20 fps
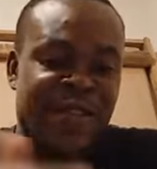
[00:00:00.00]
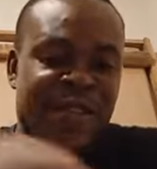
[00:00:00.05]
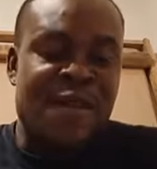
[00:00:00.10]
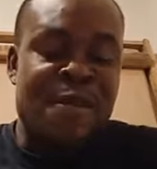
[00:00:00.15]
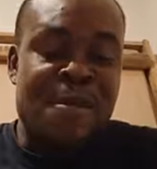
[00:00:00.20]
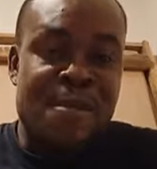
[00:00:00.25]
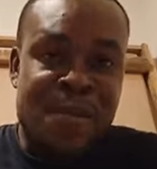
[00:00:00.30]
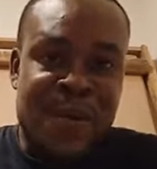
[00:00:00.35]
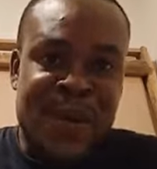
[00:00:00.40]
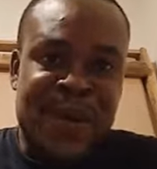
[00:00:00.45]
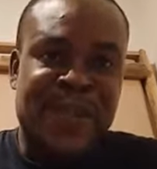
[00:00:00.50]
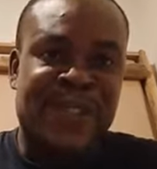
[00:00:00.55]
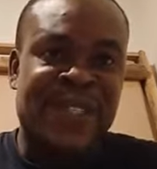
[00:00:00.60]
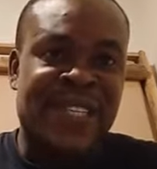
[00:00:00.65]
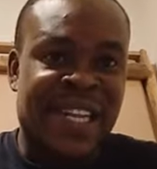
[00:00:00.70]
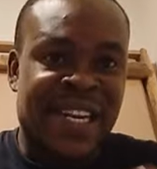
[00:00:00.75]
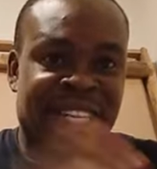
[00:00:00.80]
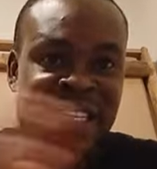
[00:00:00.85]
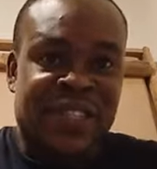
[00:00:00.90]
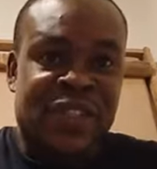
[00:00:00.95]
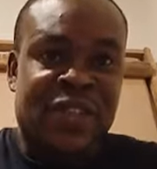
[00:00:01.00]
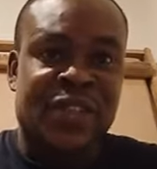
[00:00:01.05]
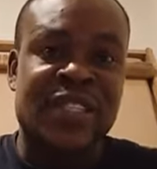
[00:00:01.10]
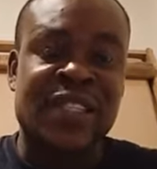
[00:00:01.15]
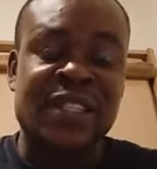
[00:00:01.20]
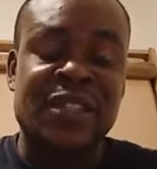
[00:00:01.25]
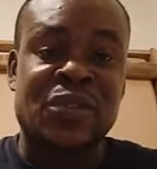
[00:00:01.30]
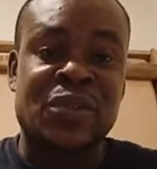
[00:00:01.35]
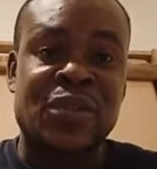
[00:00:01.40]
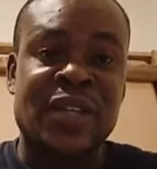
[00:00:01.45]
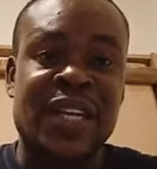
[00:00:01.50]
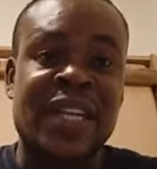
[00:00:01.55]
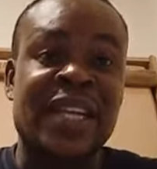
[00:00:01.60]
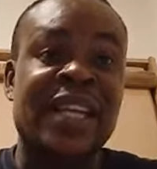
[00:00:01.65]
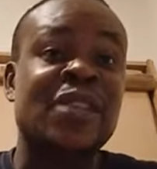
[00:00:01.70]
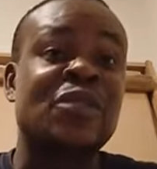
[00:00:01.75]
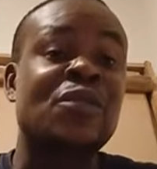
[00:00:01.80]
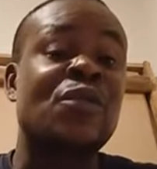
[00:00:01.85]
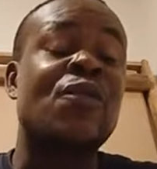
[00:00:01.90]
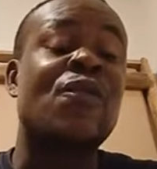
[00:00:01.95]
brought their resources together
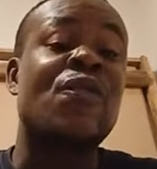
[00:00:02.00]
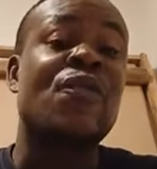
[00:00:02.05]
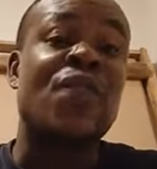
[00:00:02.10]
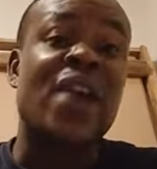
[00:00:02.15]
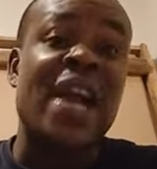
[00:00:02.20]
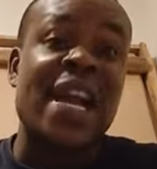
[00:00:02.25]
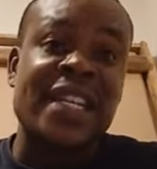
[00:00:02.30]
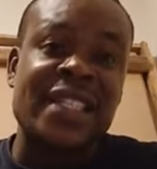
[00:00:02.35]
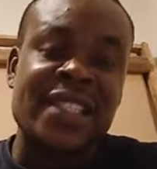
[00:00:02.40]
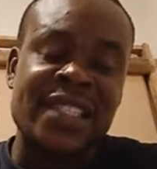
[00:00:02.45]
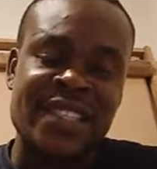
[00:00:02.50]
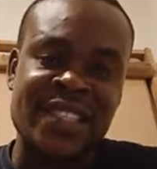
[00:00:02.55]
to fight